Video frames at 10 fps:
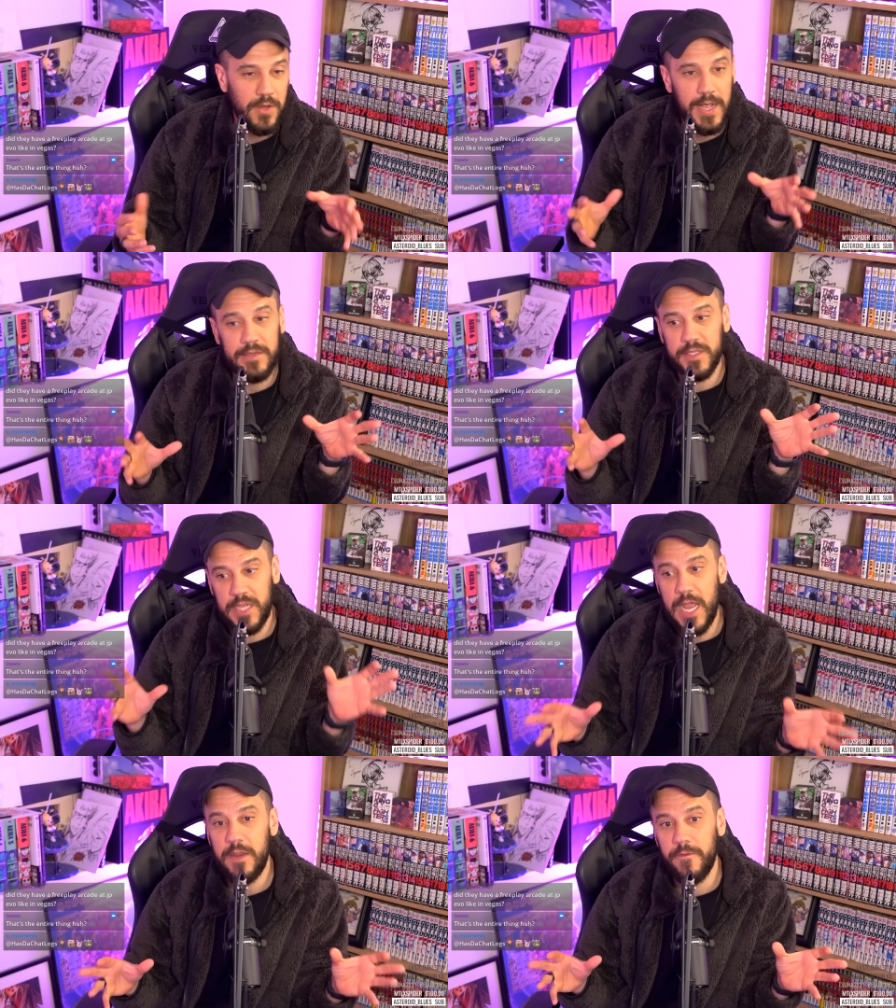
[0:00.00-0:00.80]
So
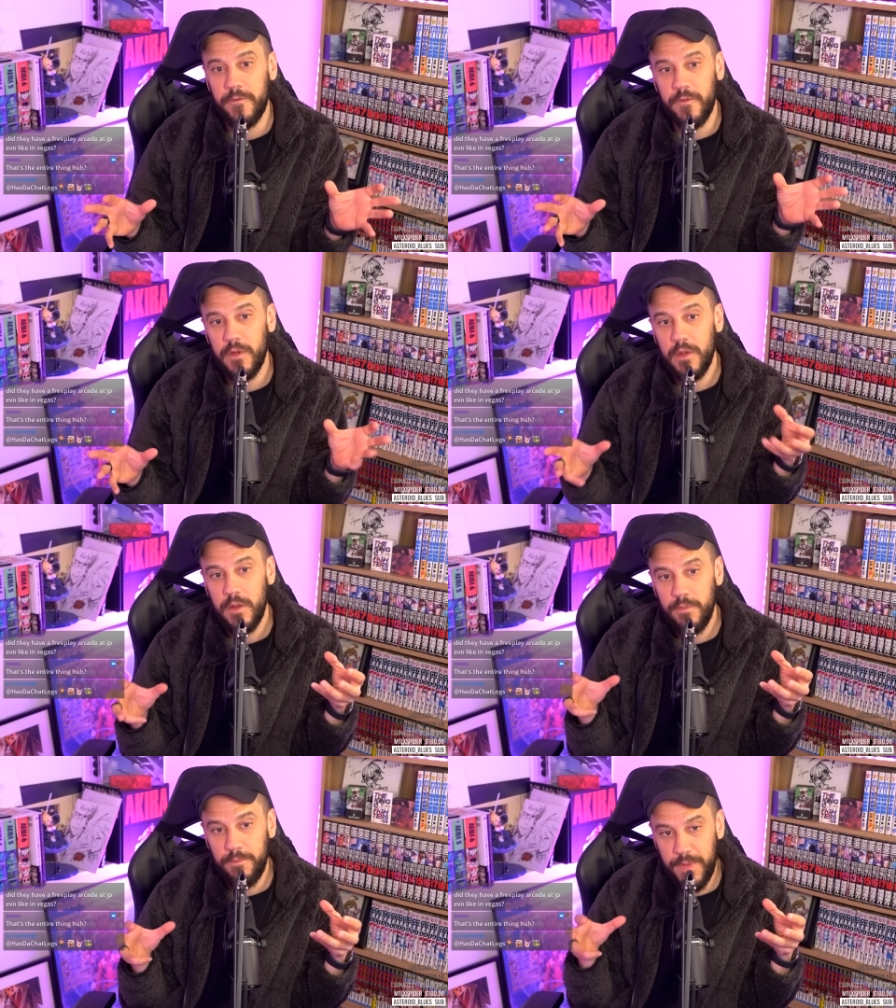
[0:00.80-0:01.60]
outside of
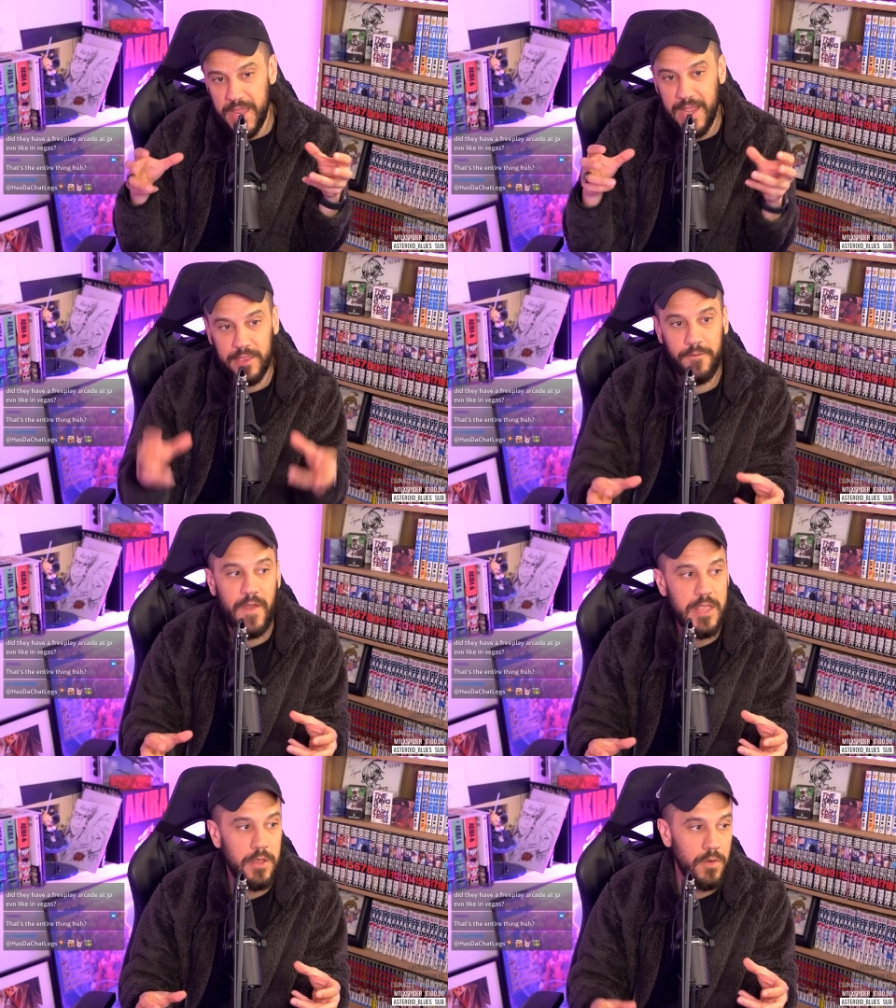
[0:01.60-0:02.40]
being at the
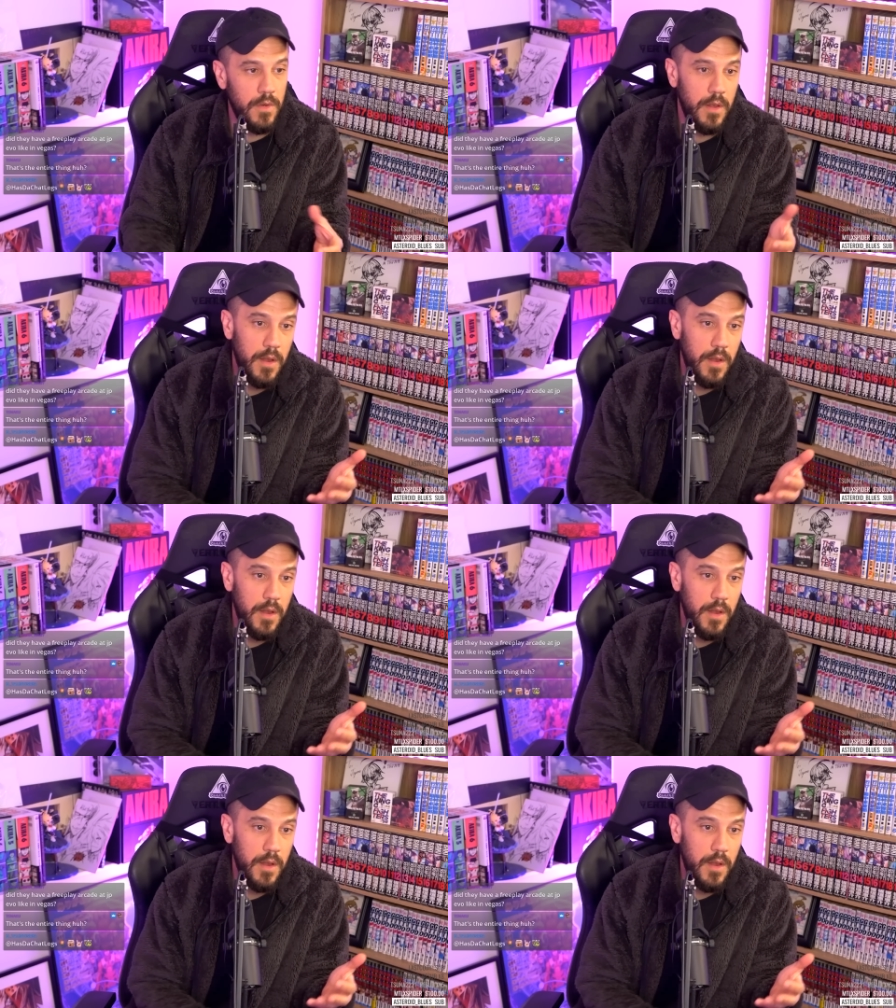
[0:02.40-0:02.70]
venue,